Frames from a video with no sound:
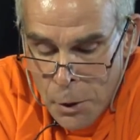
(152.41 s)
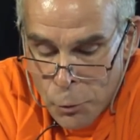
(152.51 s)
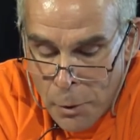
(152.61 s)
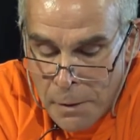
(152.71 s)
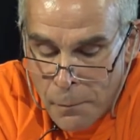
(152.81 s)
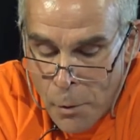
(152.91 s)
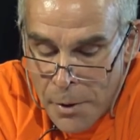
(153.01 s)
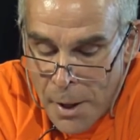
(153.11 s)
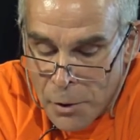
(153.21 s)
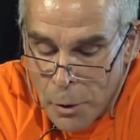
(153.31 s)

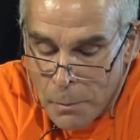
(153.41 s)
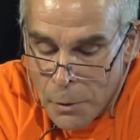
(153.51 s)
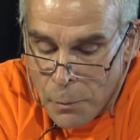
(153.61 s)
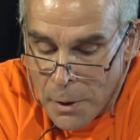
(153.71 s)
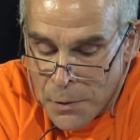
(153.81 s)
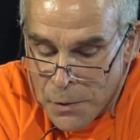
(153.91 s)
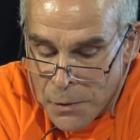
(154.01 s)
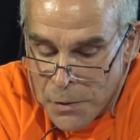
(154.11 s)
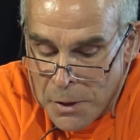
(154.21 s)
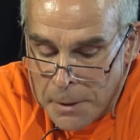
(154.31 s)
24th October
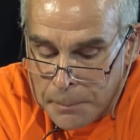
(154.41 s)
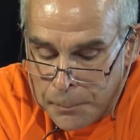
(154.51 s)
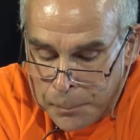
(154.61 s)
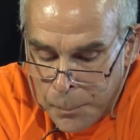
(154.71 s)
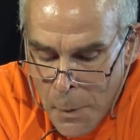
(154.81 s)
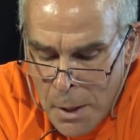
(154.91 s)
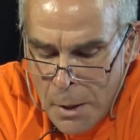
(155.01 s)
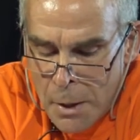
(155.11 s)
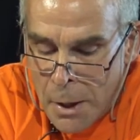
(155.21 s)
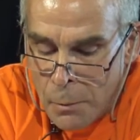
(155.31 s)
2016.
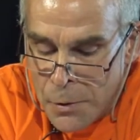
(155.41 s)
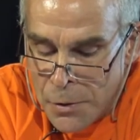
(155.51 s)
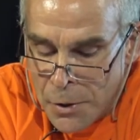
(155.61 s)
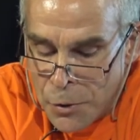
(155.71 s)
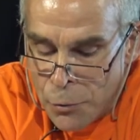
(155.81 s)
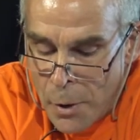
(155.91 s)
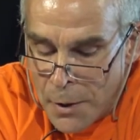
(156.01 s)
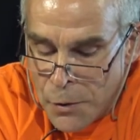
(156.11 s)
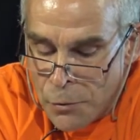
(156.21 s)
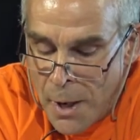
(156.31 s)
There were six
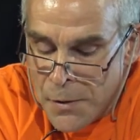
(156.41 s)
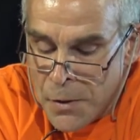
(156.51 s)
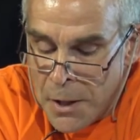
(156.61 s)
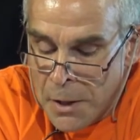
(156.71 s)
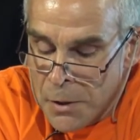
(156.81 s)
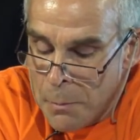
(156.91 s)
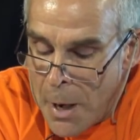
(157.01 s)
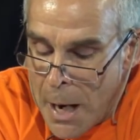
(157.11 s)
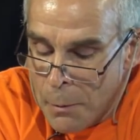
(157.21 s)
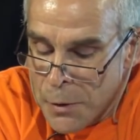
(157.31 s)
trucks transiting into
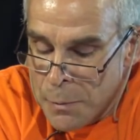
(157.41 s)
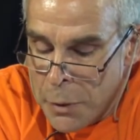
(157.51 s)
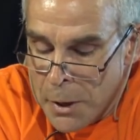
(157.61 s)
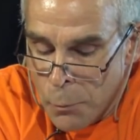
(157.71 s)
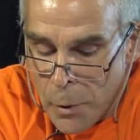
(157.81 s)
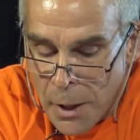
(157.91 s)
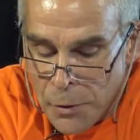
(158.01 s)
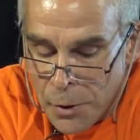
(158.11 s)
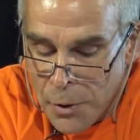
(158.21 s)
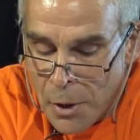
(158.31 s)
Mira's pit when I
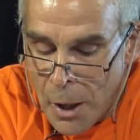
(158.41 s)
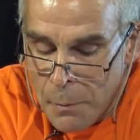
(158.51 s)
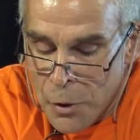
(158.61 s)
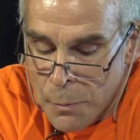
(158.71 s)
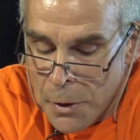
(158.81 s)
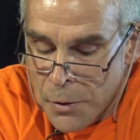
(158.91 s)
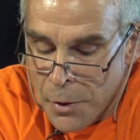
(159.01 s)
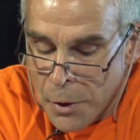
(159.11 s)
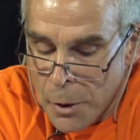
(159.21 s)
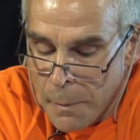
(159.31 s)
took the garbage bin to
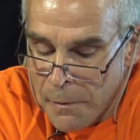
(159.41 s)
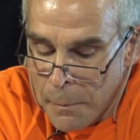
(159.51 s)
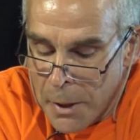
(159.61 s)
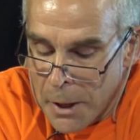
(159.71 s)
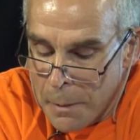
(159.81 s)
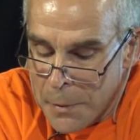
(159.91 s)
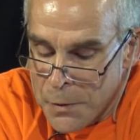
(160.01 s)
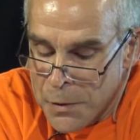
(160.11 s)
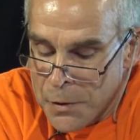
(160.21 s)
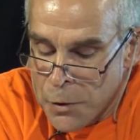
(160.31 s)
the curb for pickup at
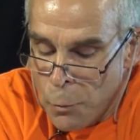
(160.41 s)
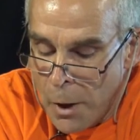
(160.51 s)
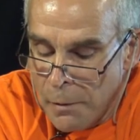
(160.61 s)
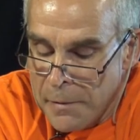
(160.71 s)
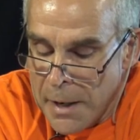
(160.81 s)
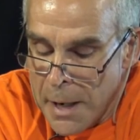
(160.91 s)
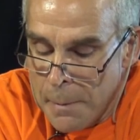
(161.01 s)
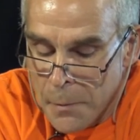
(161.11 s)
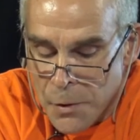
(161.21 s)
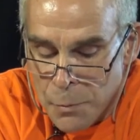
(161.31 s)
6:12
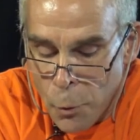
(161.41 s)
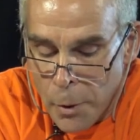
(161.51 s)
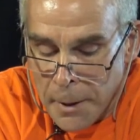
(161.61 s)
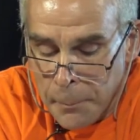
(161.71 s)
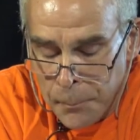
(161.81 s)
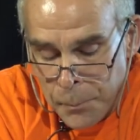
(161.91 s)
a.m. this morning.